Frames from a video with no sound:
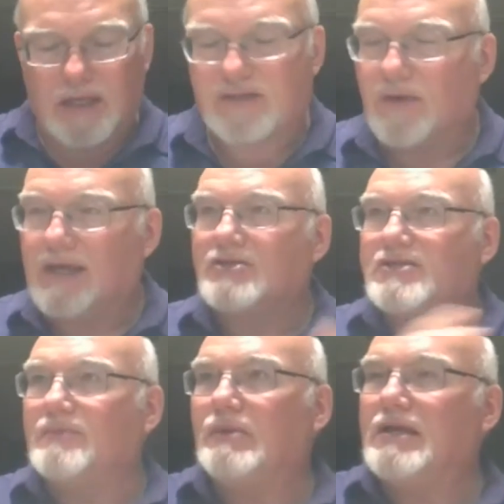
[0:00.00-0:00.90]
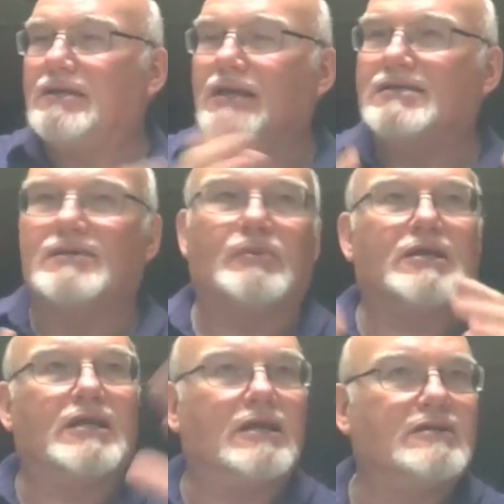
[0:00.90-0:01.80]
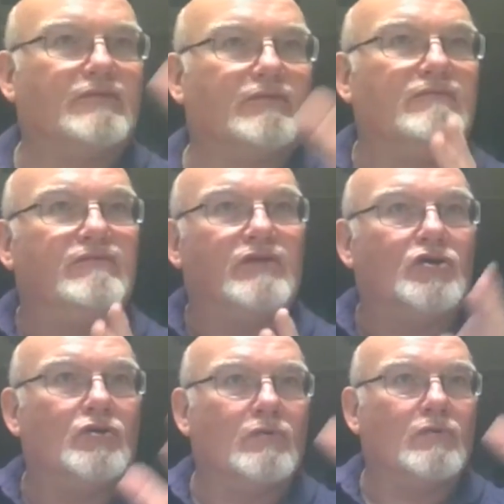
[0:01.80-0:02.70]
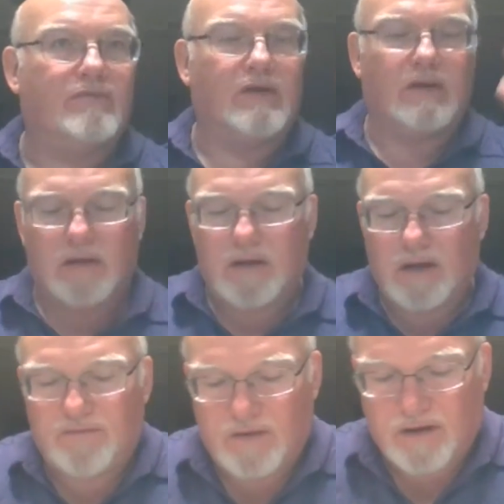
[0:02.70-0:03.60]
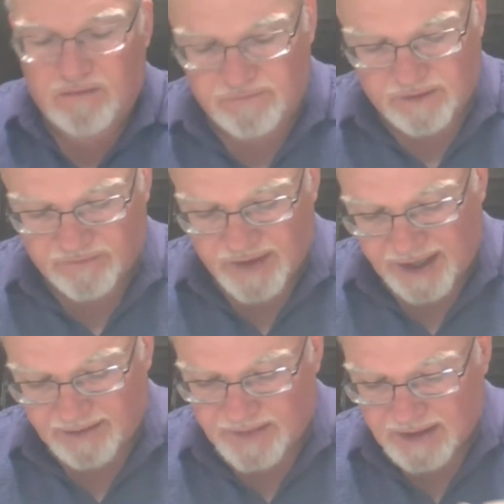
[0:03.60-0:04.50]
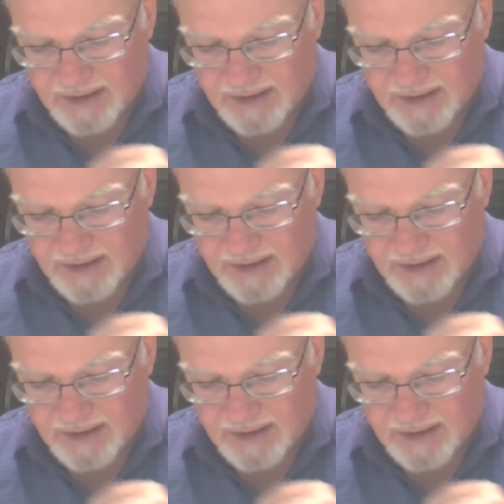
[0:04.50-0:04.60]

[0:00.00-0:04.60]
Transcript: and so he's simply getting a different view of it, of that.